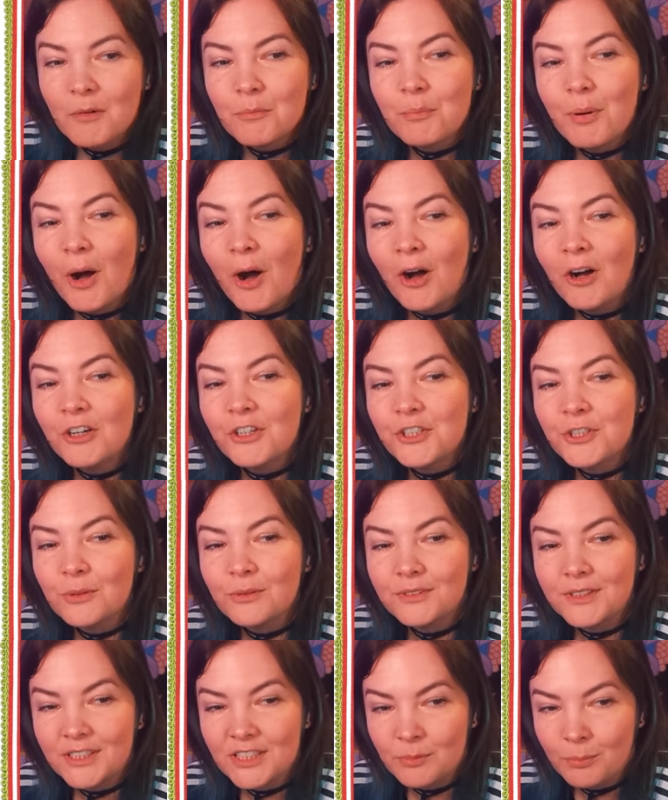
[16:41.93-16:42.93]
partial
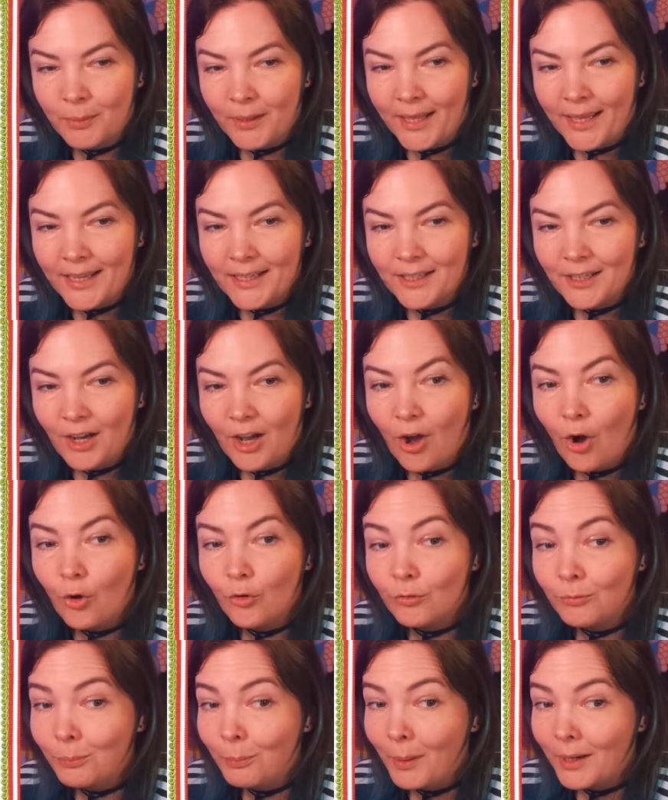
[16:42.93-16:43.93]
display
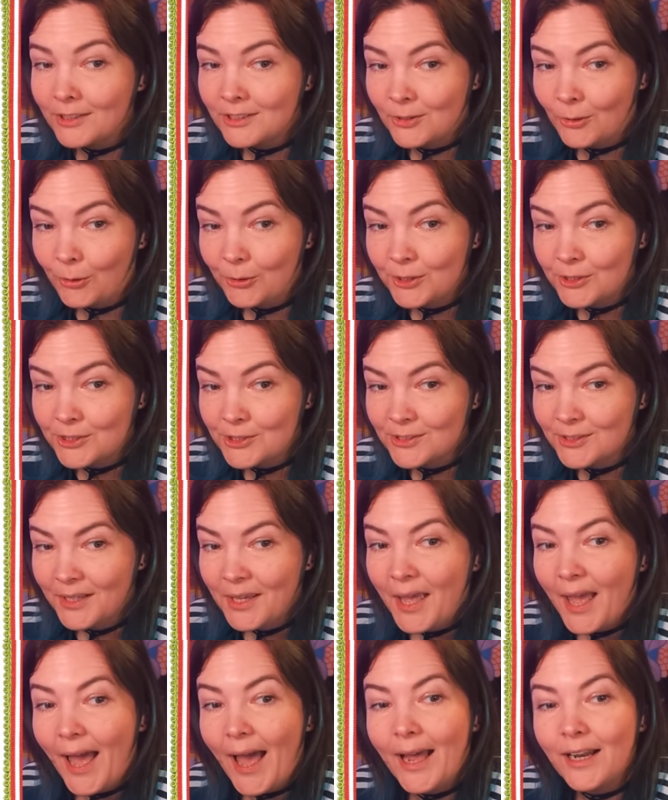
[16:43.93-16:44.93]
of buttocks
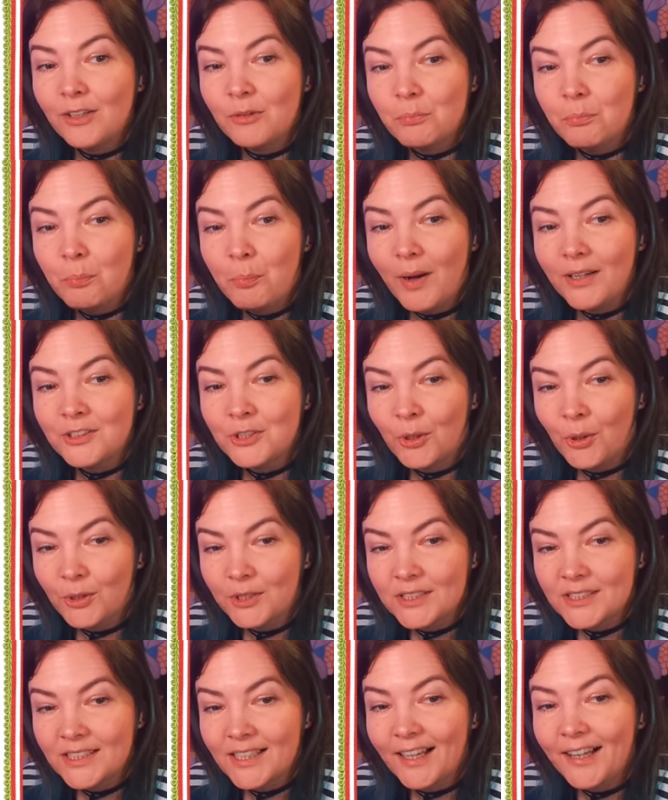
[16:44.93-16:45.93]
and
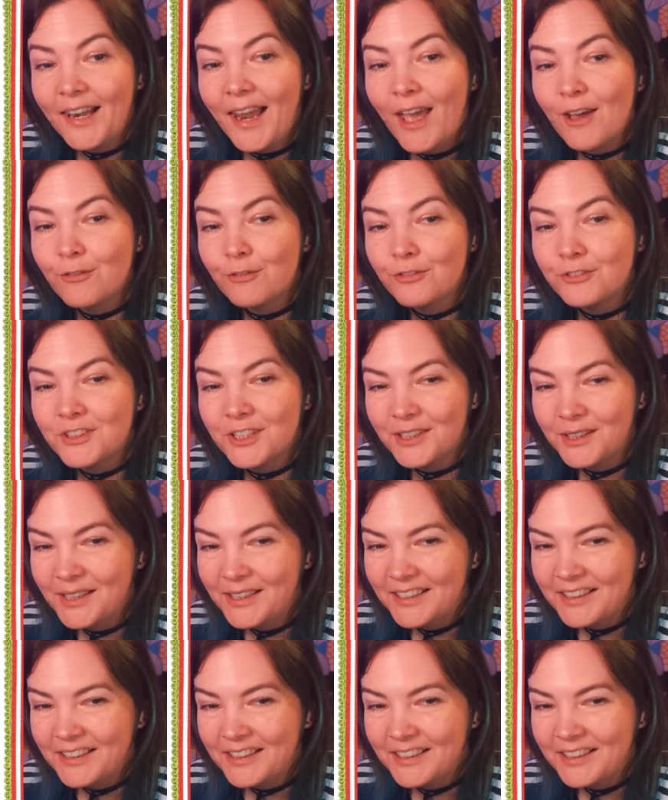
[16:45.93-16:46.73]
buttocks cleft